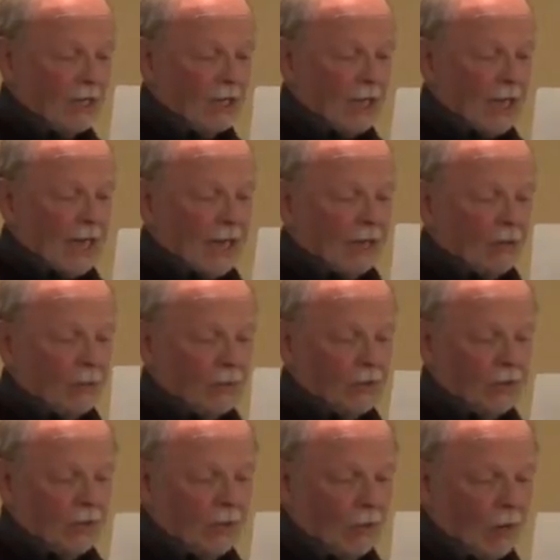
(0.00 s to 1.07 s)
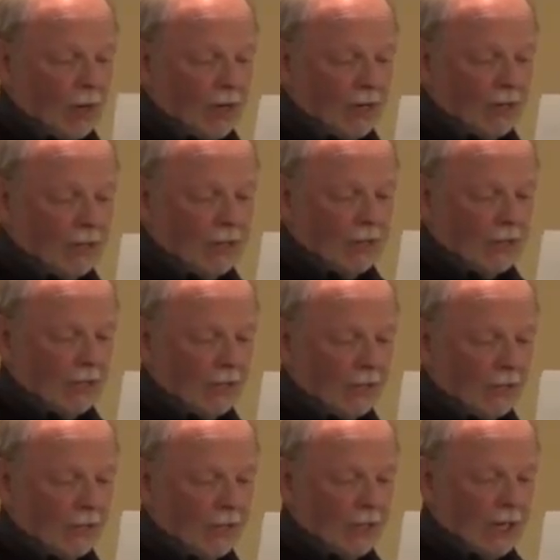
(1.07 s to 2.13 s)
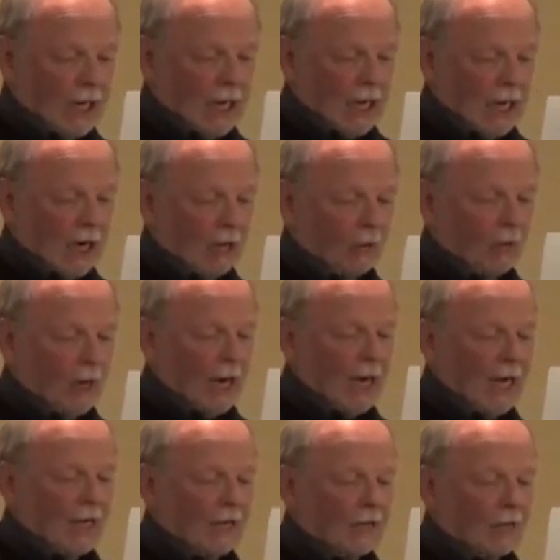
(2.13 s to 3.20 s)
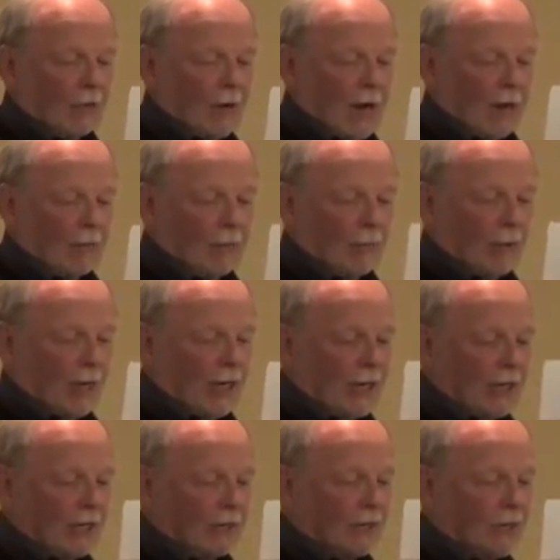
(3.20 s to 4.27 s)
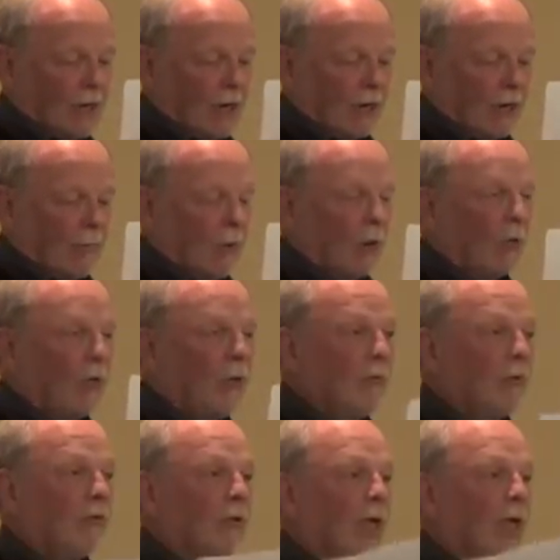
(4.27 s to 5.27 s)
the land was acquired, a grand groundbreaking ceremony with